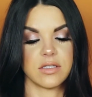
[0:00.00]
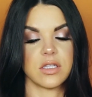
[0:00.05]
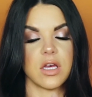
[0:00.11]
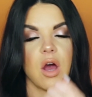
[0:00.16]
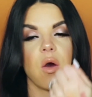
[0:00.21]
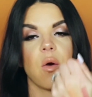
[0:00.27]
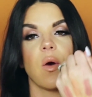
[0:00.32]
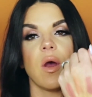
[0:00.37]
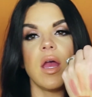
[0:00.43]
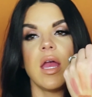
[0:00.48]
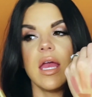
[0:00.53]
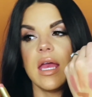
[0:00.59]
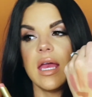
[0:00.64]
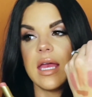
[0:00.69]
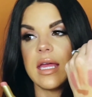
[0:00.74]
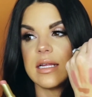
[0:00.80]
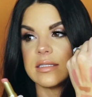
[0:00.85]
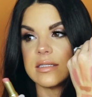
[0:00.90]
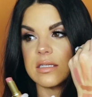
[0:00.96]
So
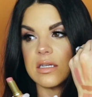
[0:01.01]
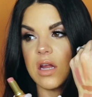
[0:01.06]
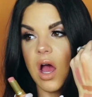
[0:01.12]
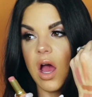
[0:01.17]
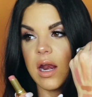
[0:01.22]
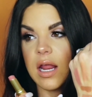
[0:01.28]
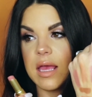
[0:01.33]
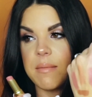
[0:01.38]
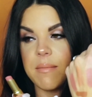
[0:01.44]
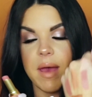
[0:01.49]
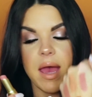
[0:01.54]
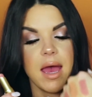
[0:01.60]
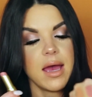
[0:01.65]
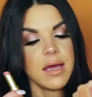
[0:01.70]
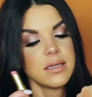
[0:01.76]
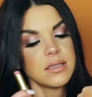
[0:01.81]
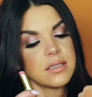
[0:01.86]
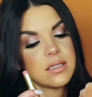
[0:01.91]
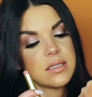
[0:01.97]
it is not a
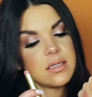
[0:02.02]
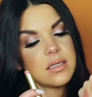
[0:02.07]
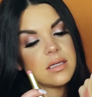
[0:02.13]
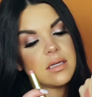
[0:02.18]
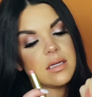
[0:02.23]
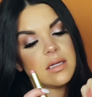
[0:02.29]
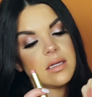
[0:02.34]
matte.